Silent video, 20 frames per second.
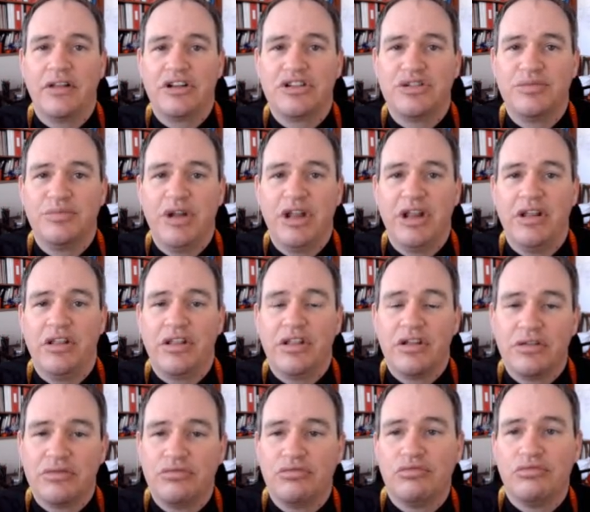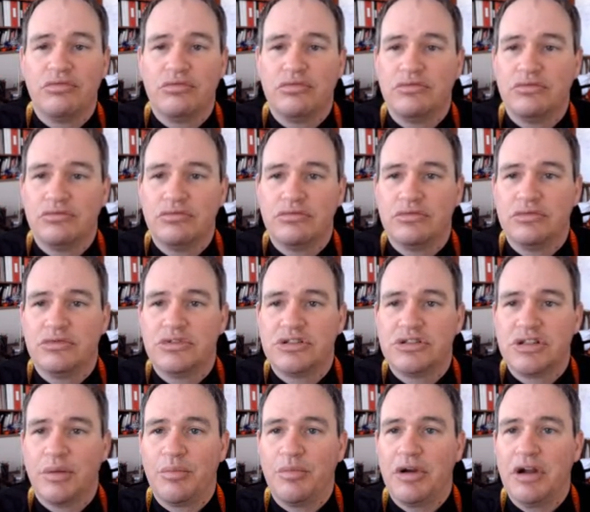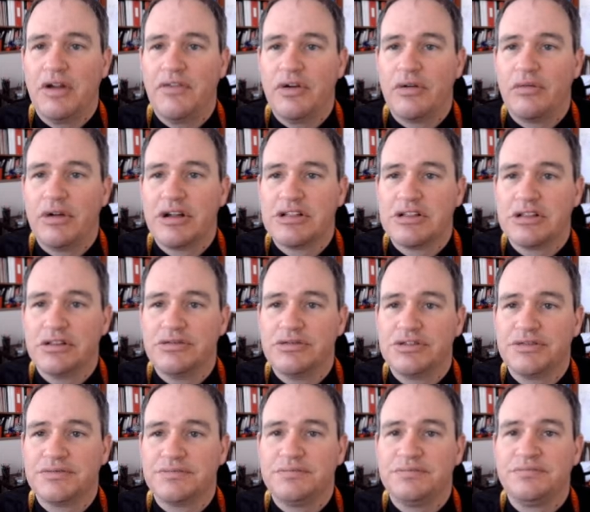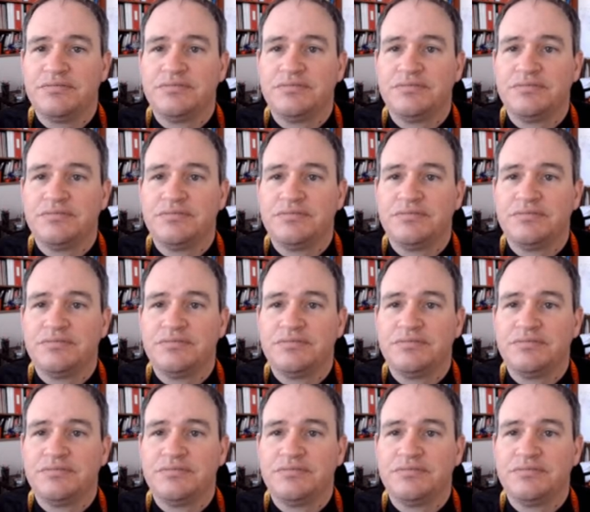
That should be the summary of your resolution.